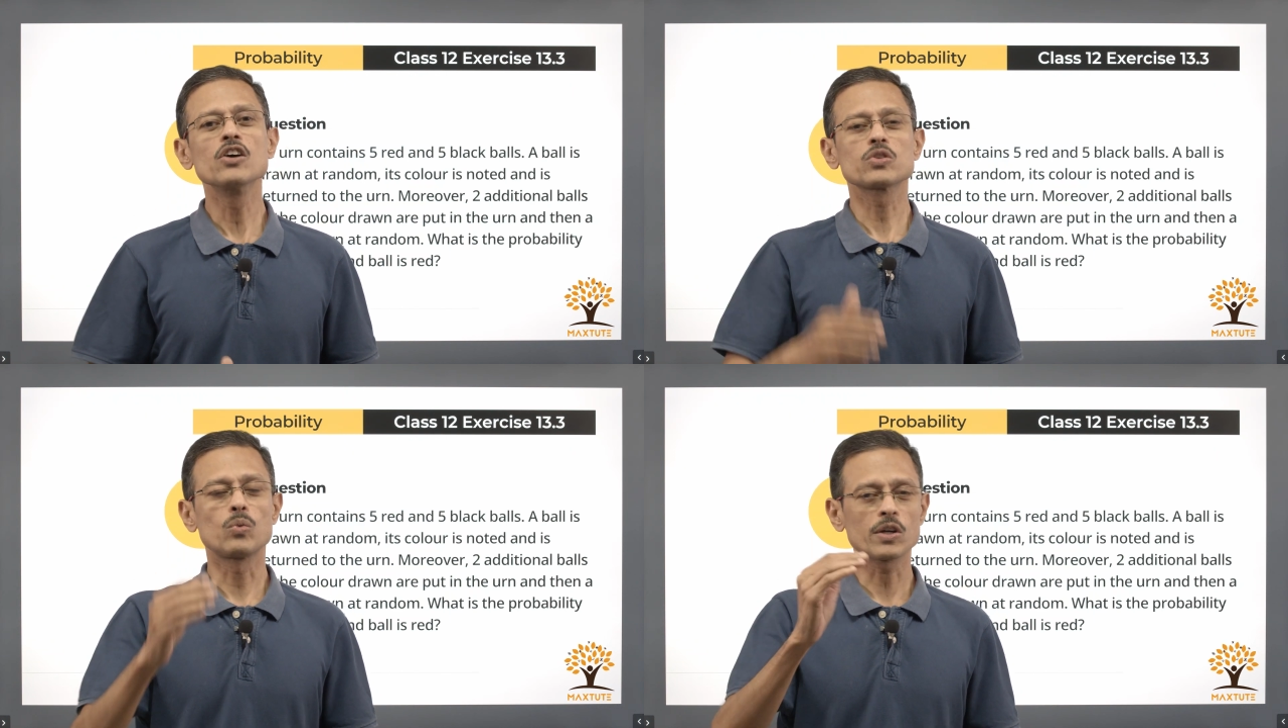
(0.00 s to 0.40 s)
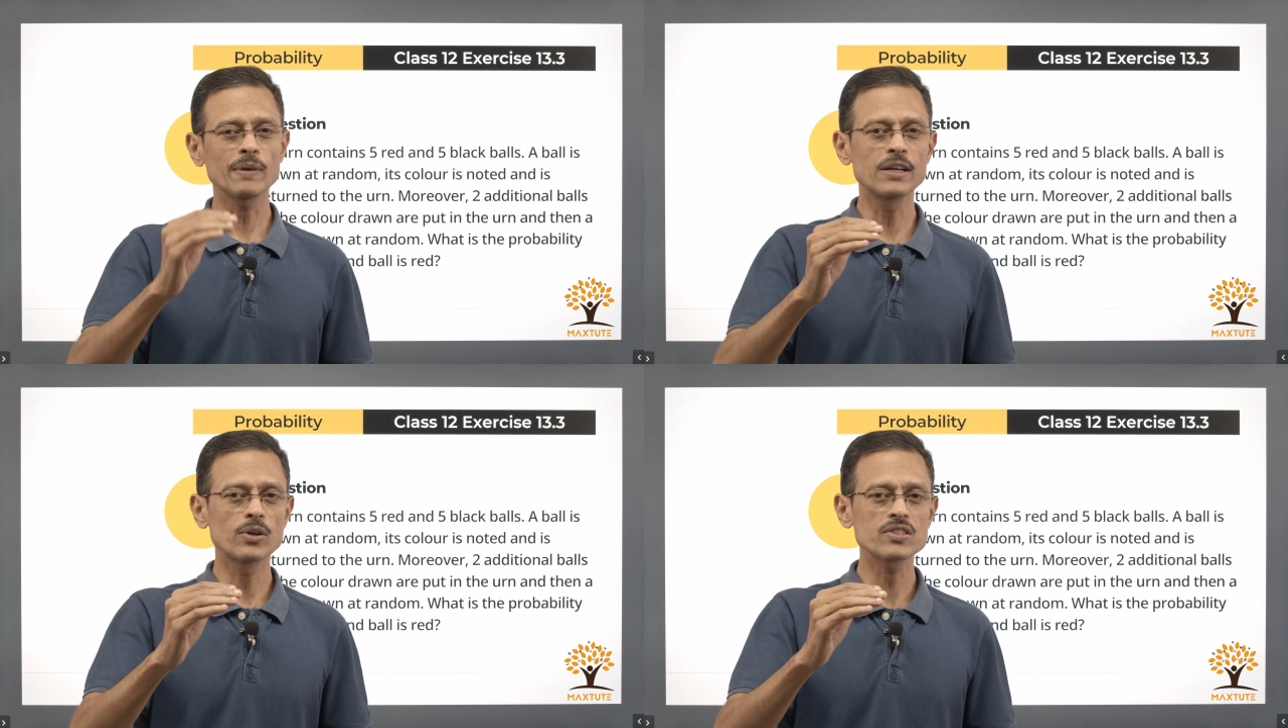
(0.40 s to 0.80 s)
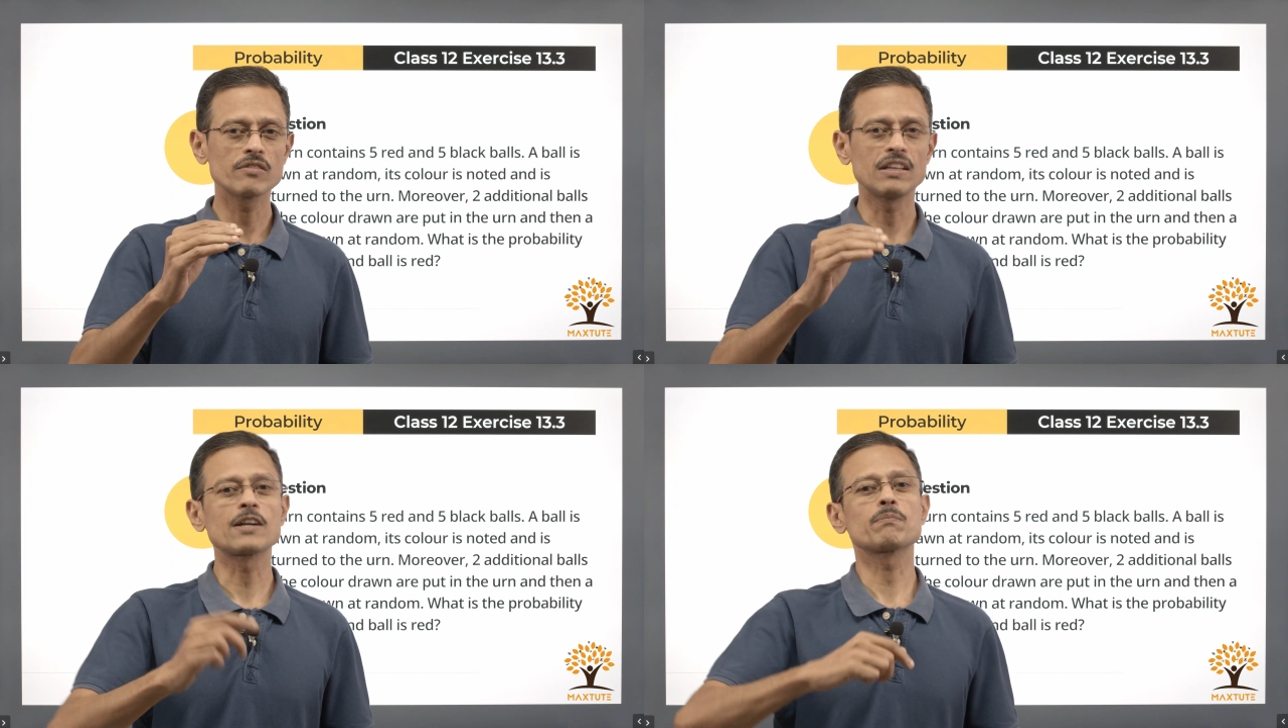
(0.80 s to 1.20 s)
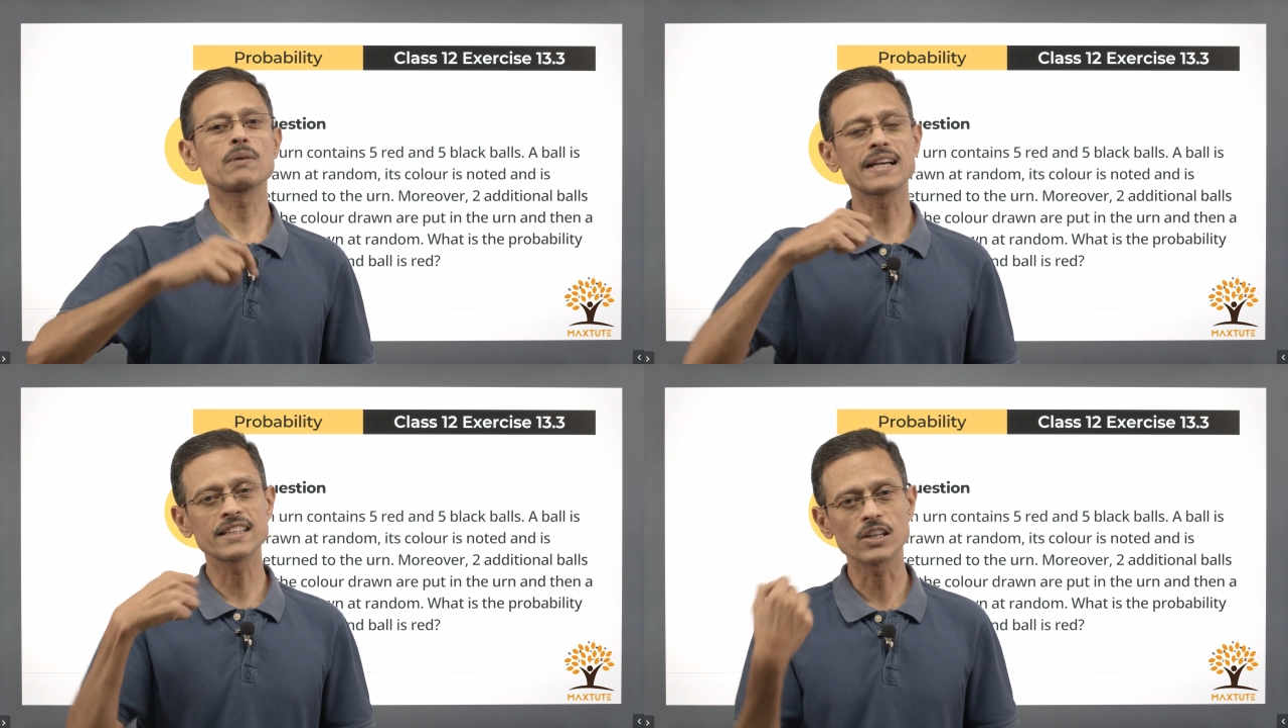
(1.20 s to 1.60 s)
So what we'll do is, we'll have to
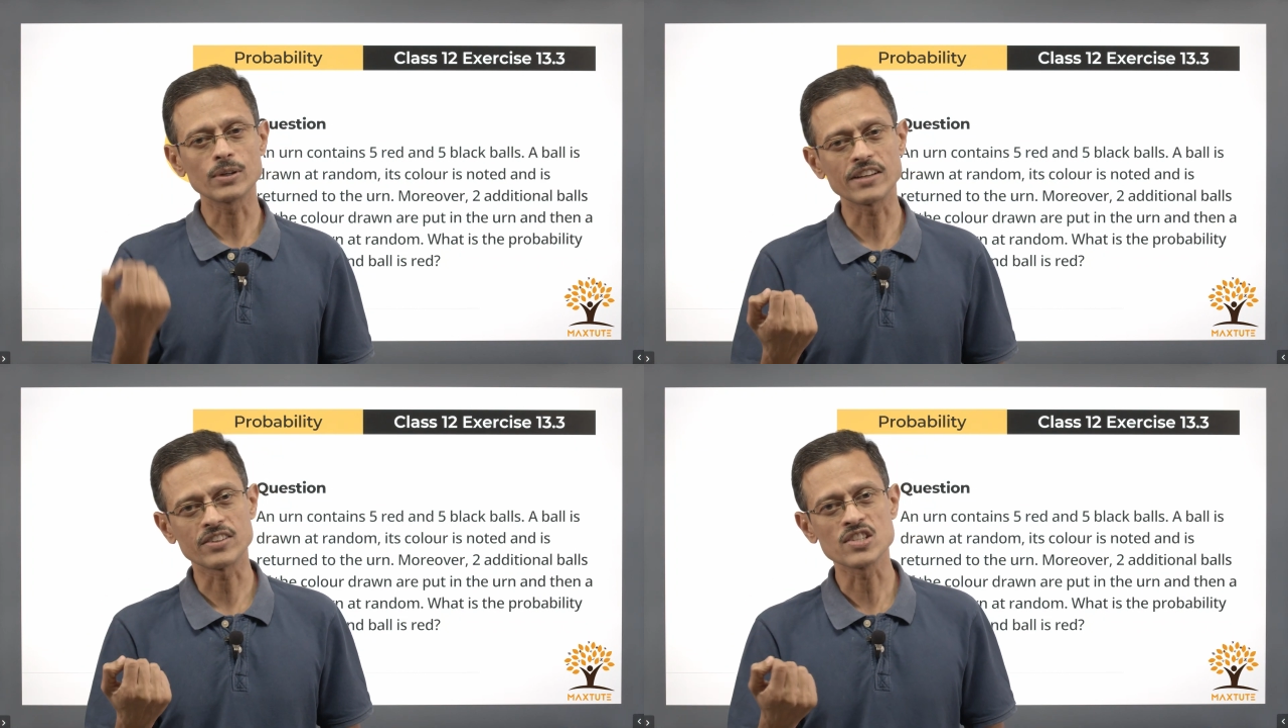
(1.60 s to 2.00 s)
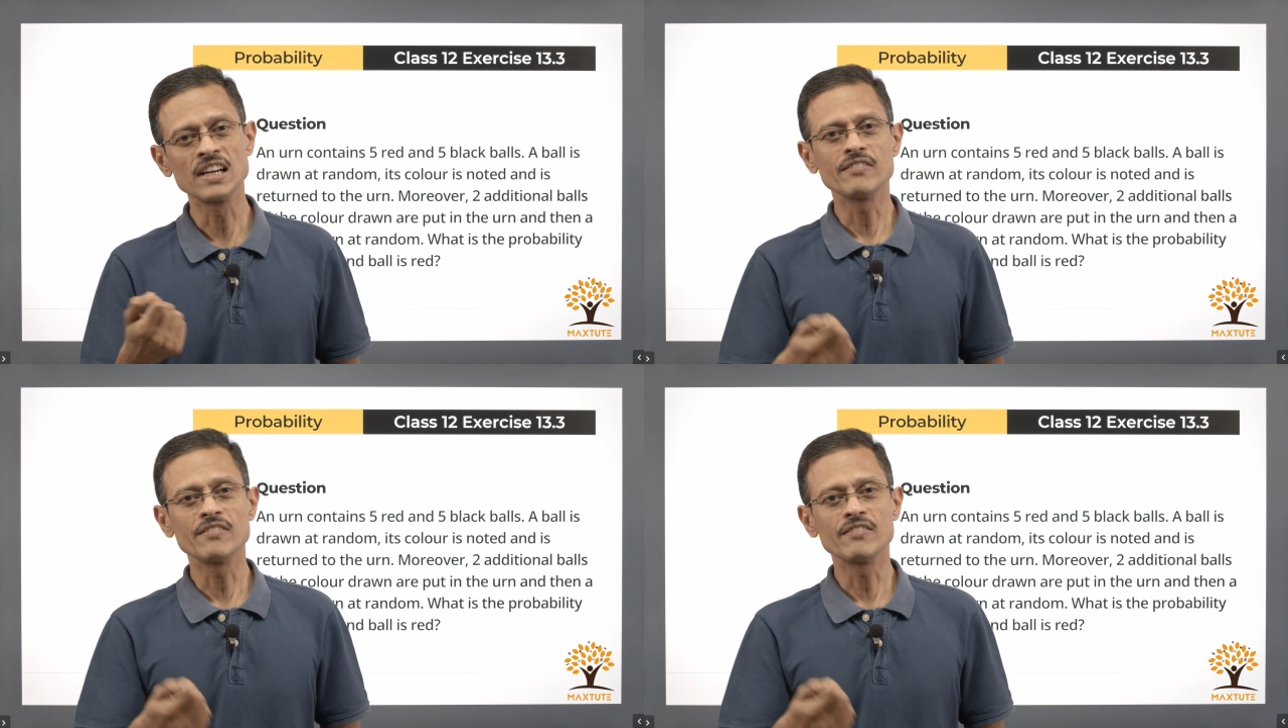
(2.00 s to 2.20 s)
plug in the notations.